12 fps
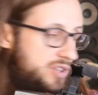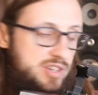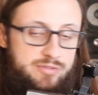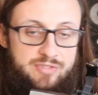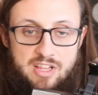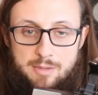can
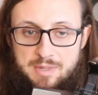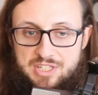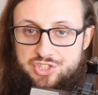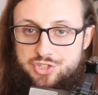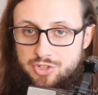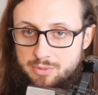develop
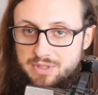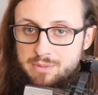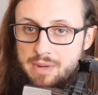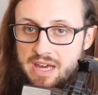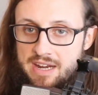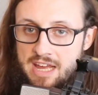extremely
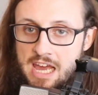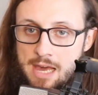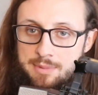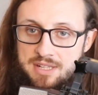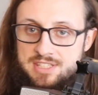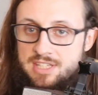bad
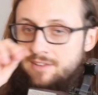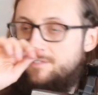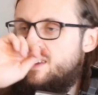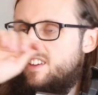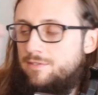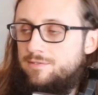habits
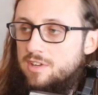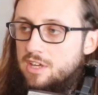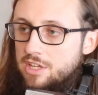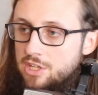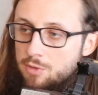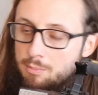if
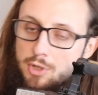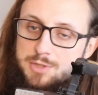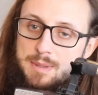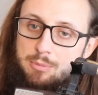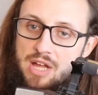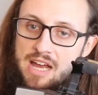
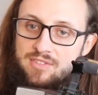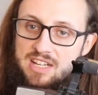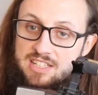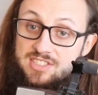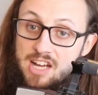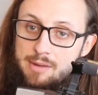most people have
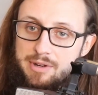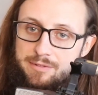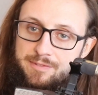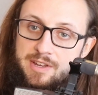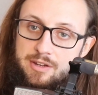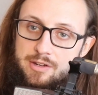like a dominant
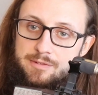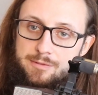finger.